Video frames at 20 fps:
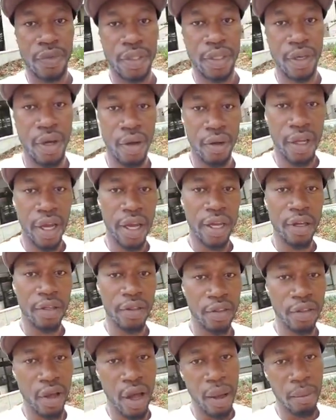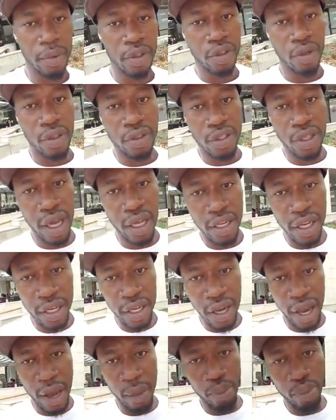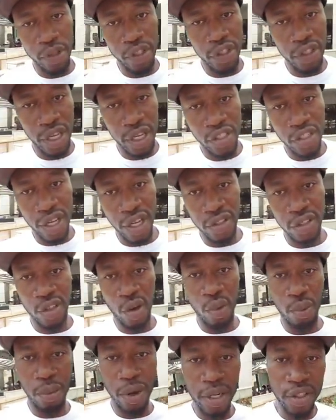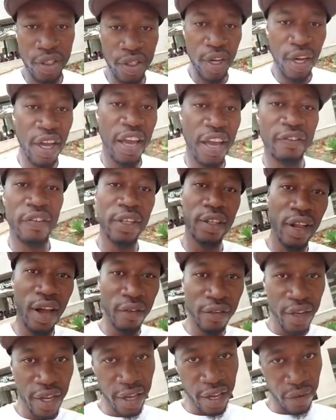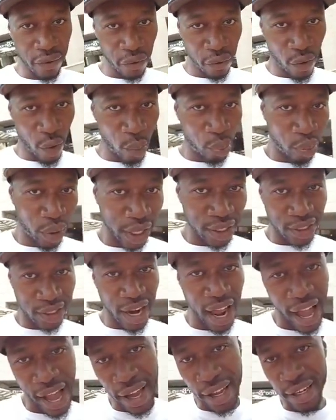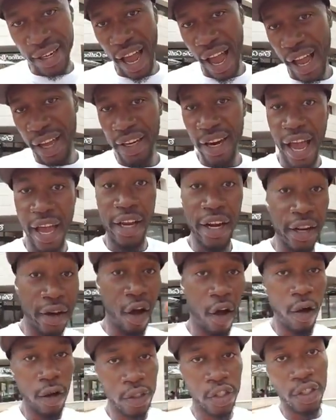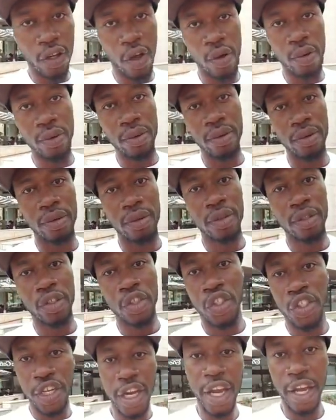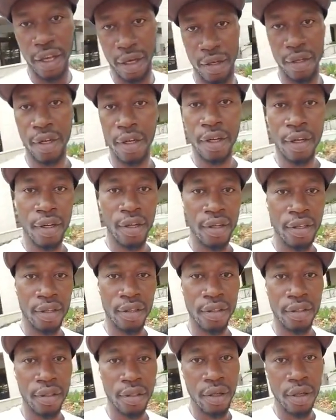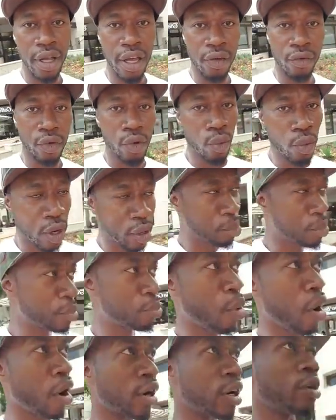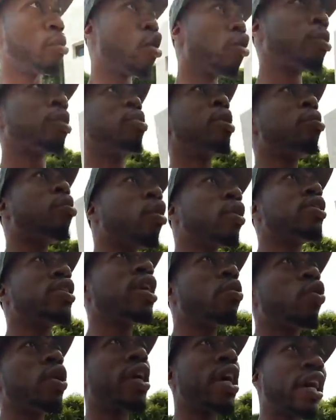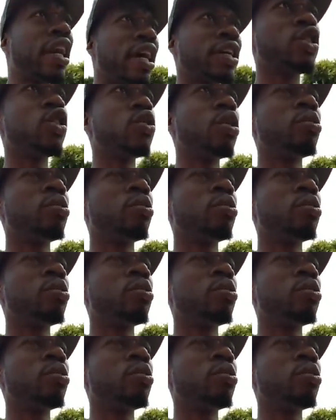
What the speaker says: Okay, so I'm gonna talk to y'all later. I appreciate y'all so much. If you love the info, press 999, and also share. If you want to be part of the movement, people always say, what can I do to